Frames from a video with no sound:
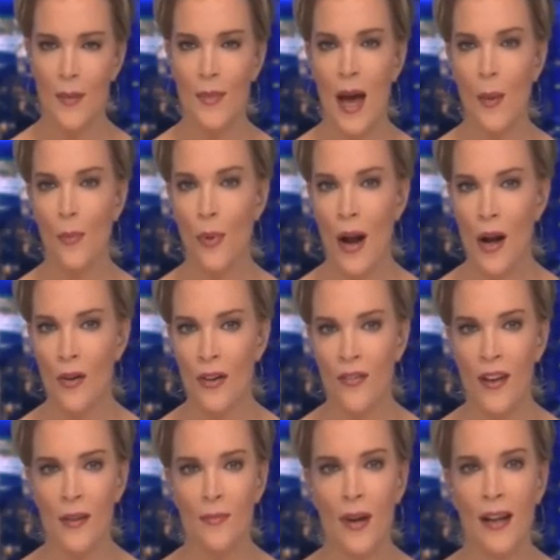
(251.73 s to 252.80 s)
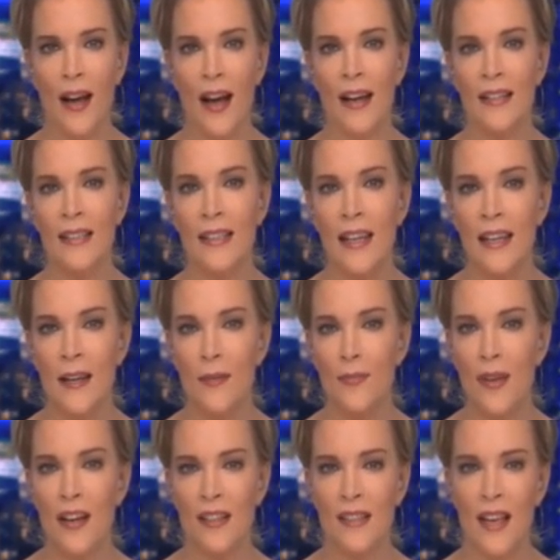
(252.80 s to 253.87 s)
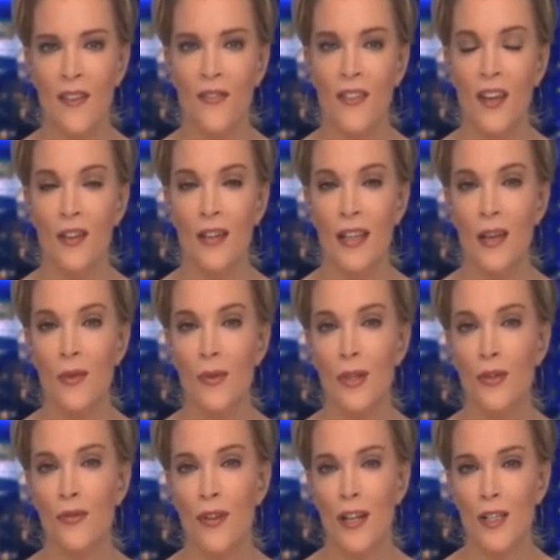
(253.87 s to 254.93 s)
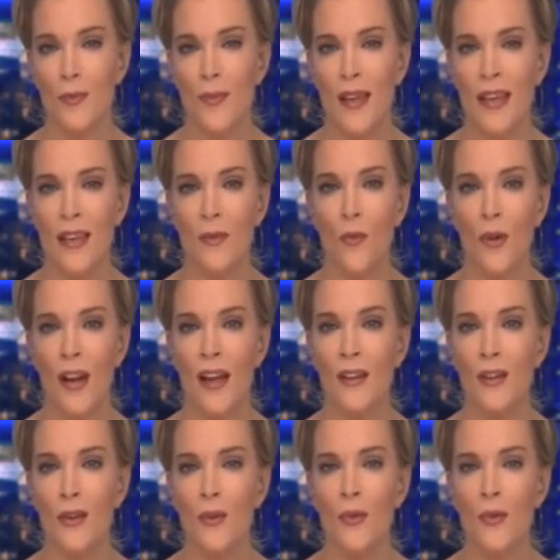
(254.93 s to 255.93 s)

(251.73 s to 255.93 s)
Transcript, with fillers: do our investigation and check that what the person is claiming is true.